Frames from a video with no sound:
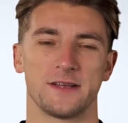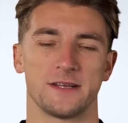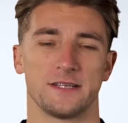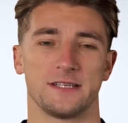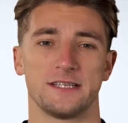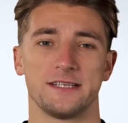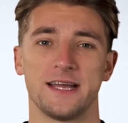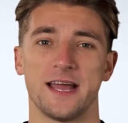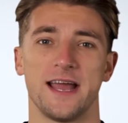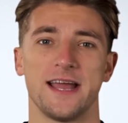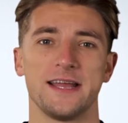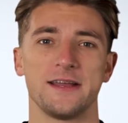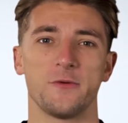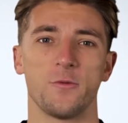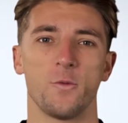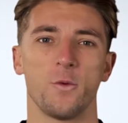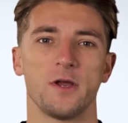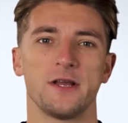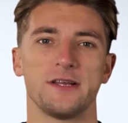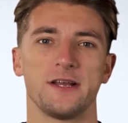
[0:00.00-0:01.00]
Today,
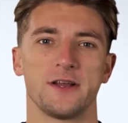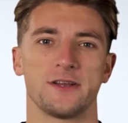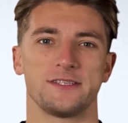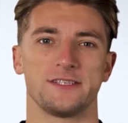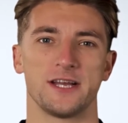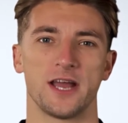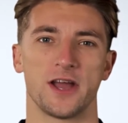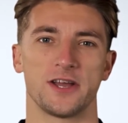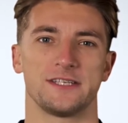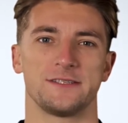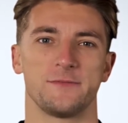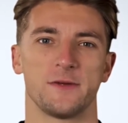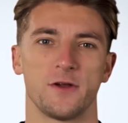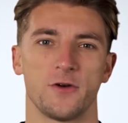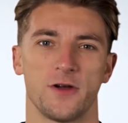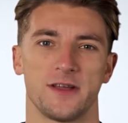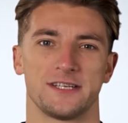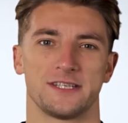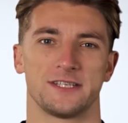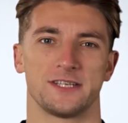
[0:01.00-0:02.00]
we're going to ask the
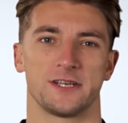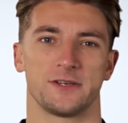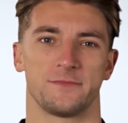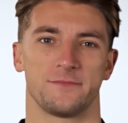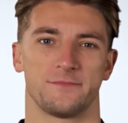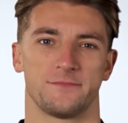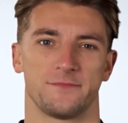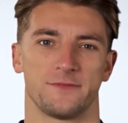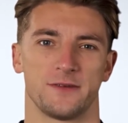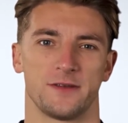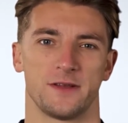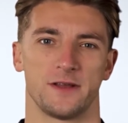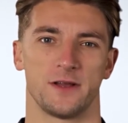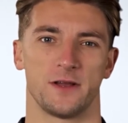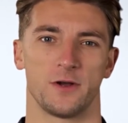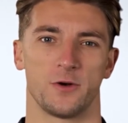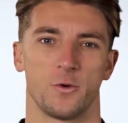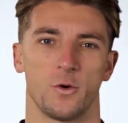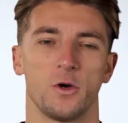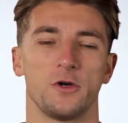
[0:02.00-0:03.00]
question:
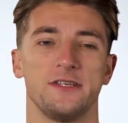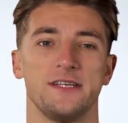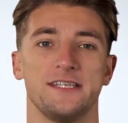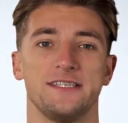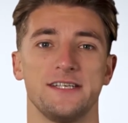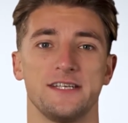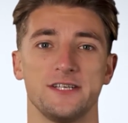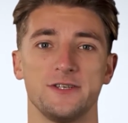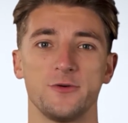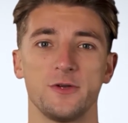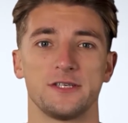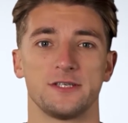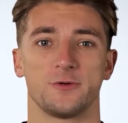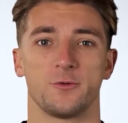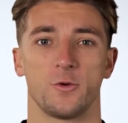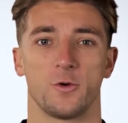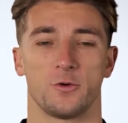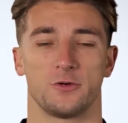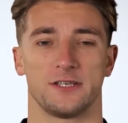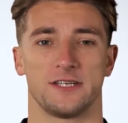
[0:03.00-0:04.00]
what is the Swiss
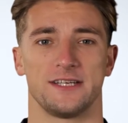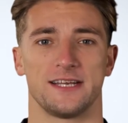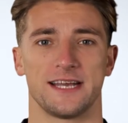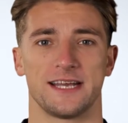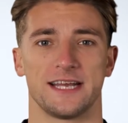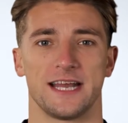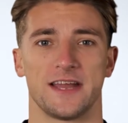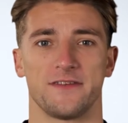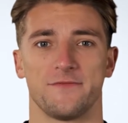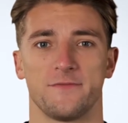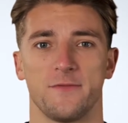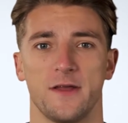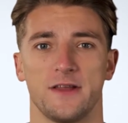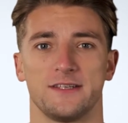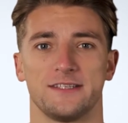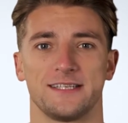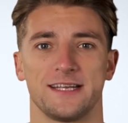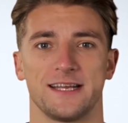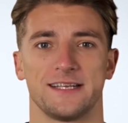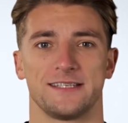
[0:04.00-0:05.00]
water decaf
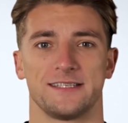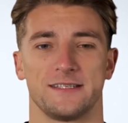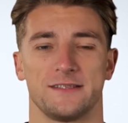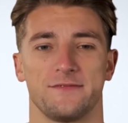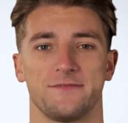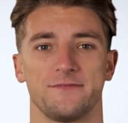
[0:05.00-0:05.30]
process?